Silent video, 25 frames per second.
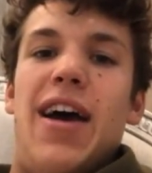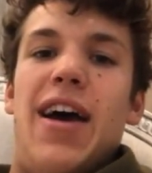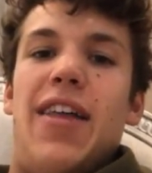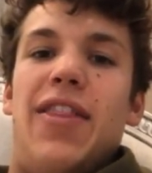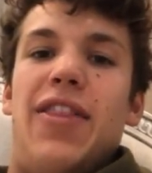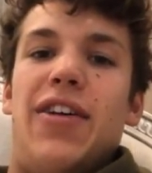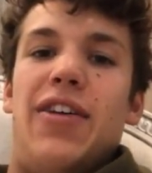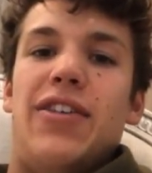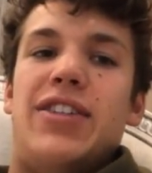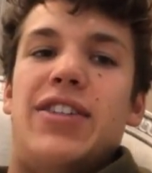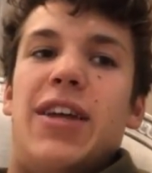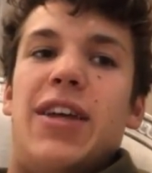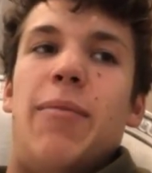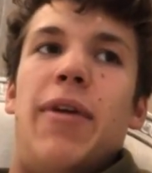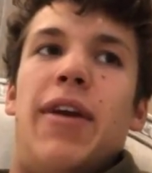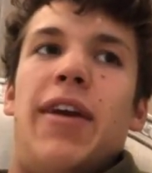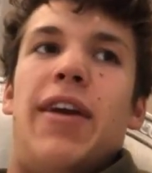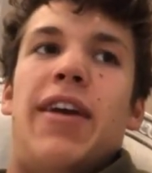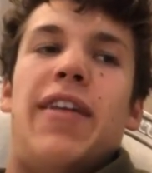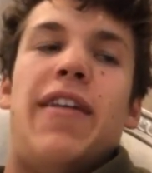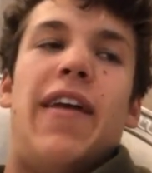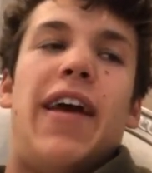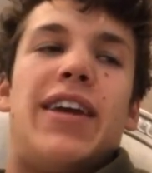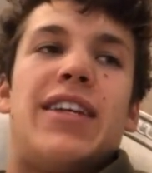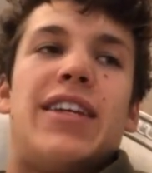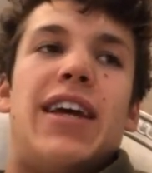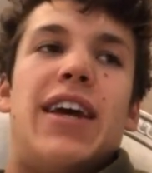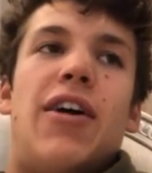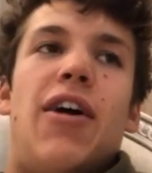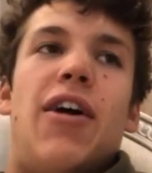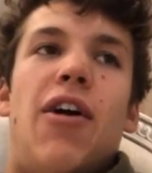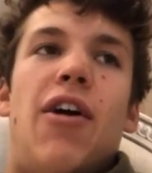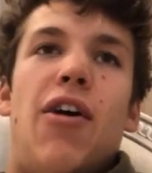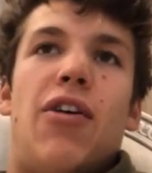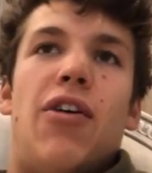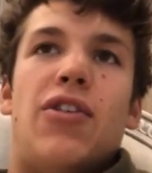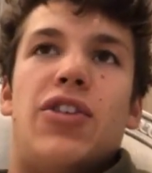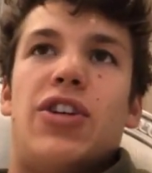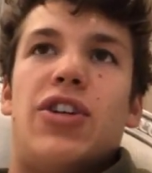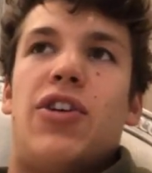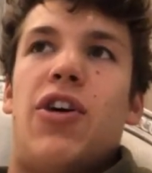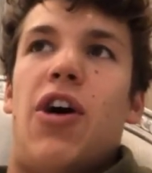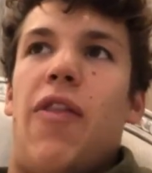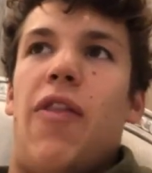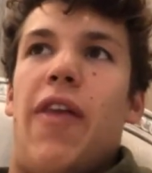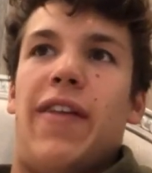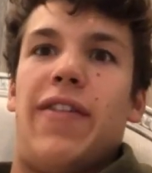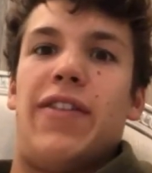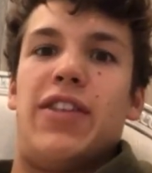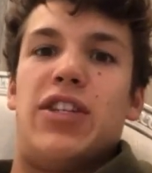there's something in like psychology
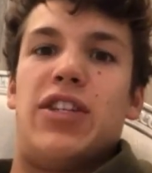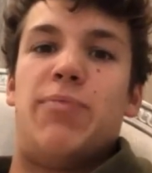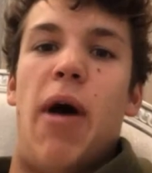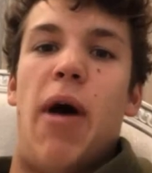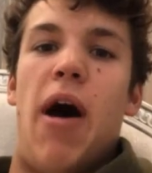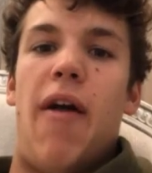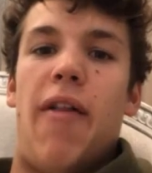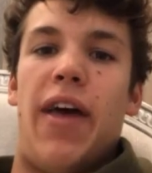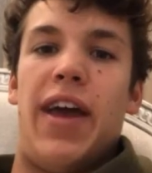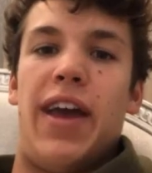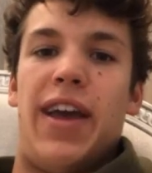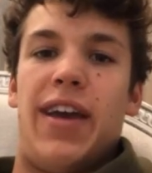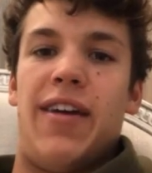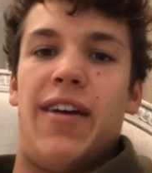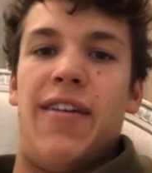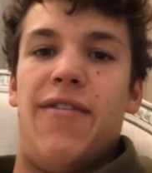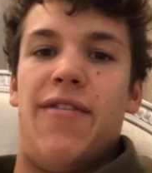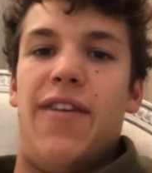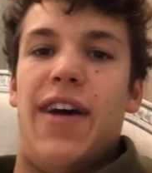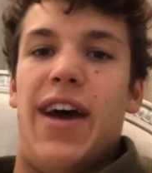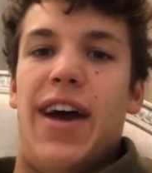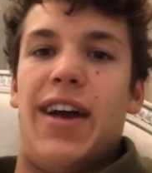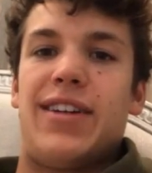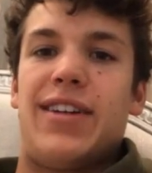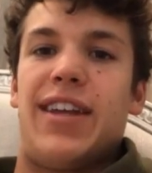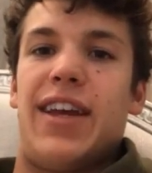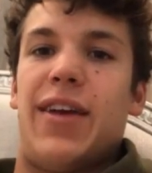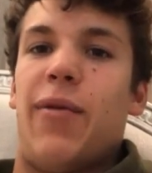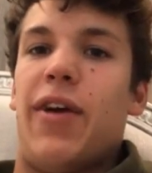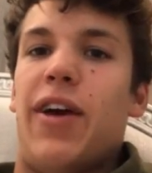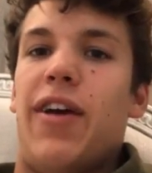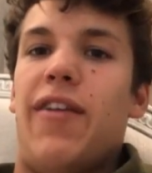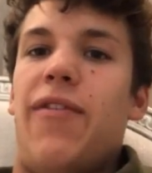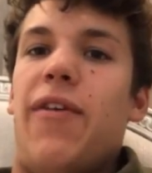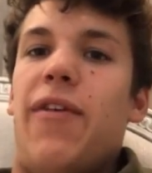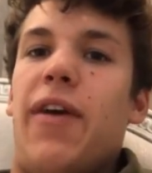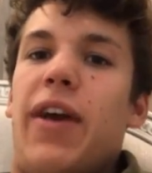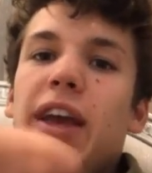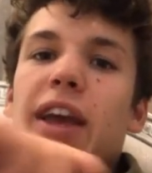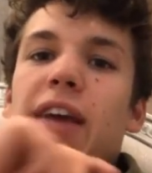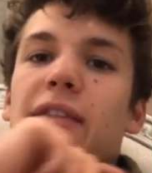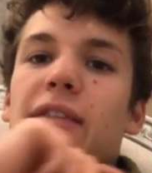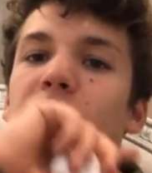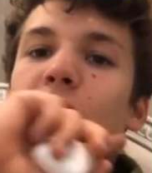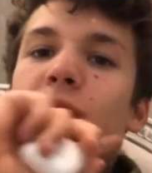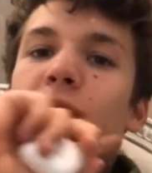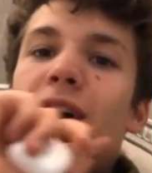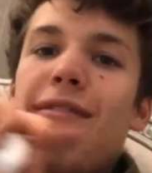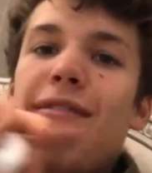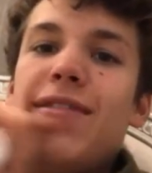called like the spotlight effect. Like where it's like if
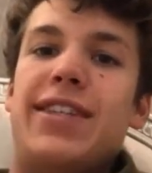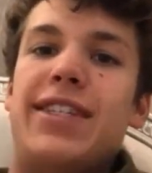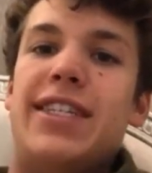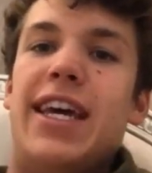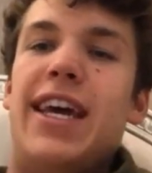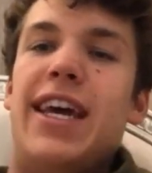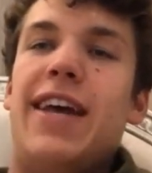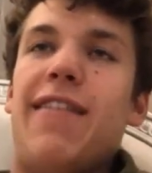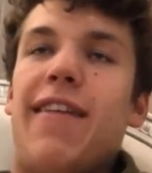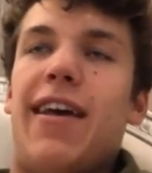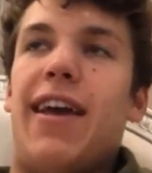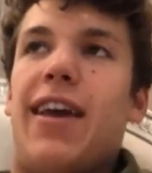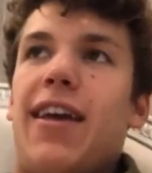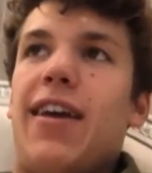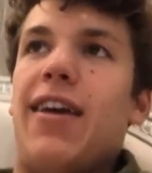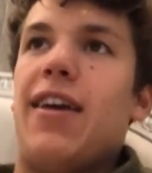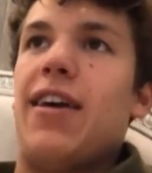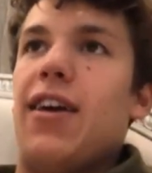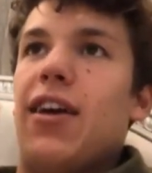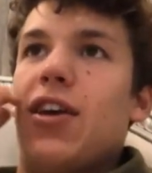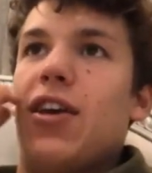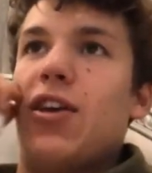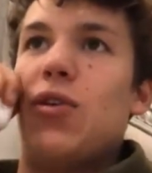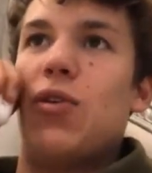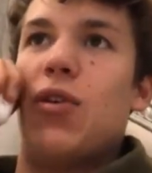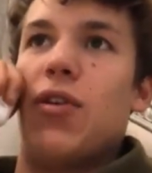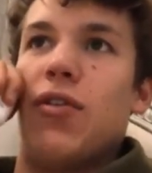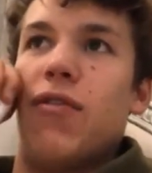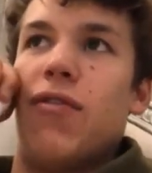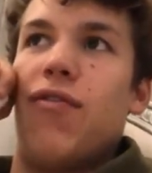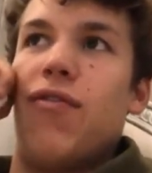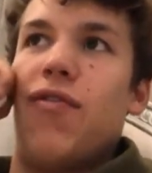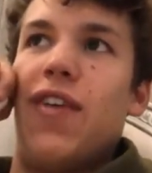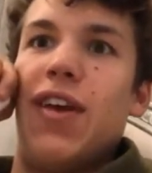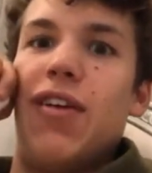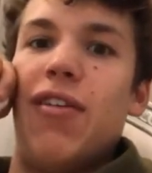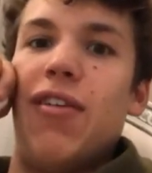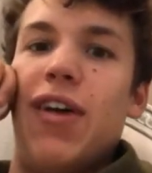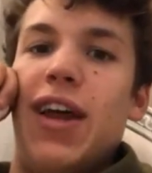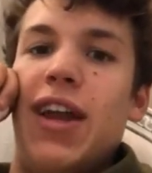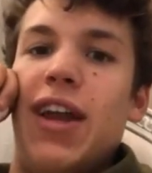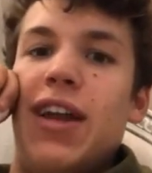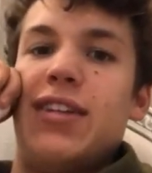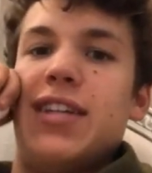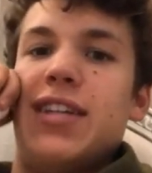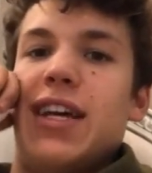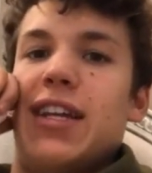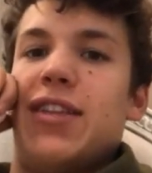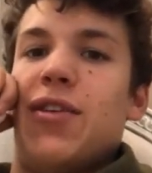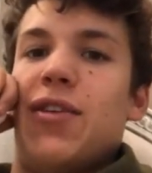you have a zit, like you can feel it, and
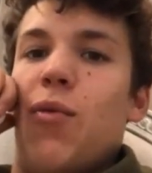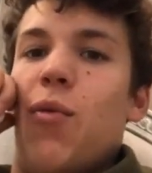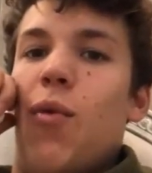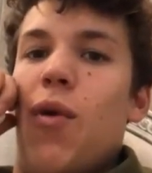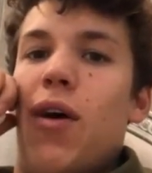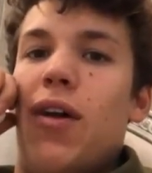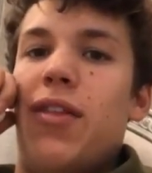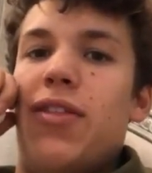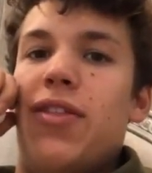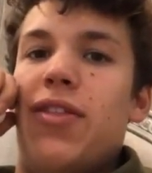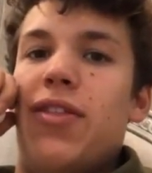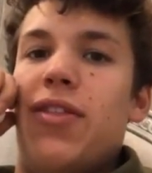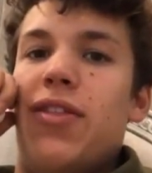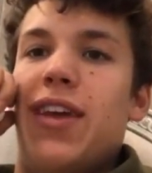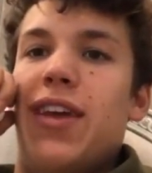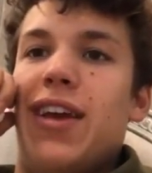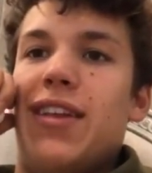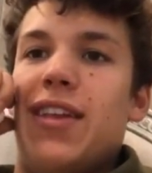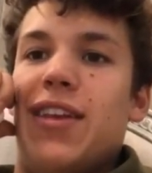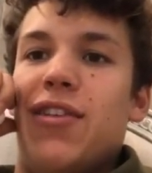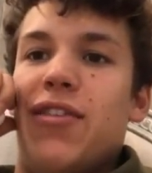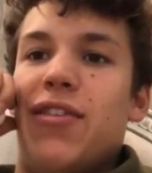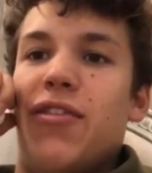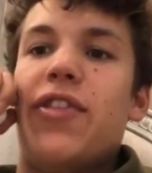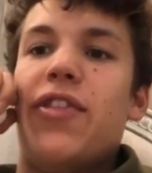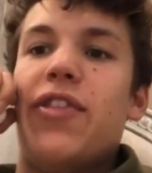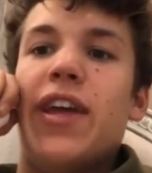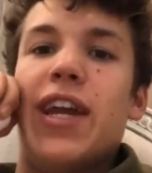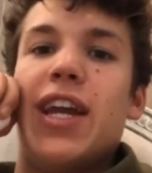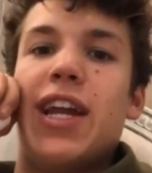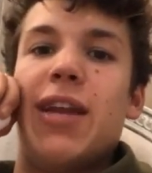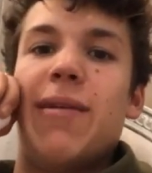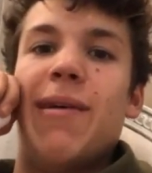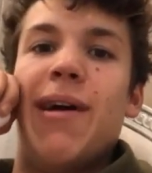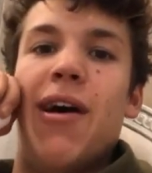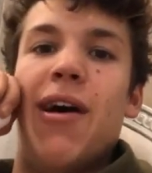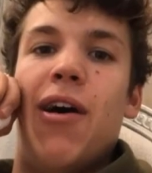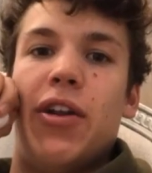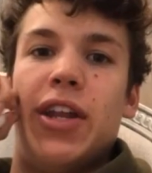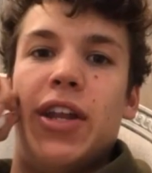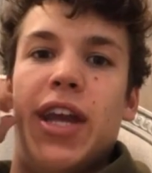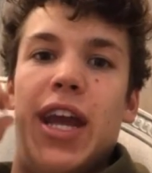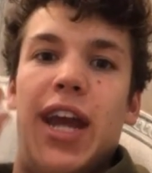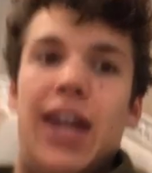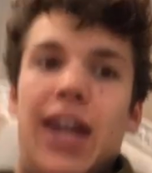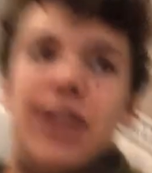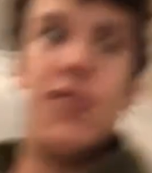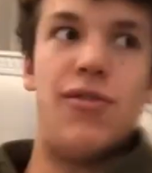it's like the one thing that you're thinking about all day, and you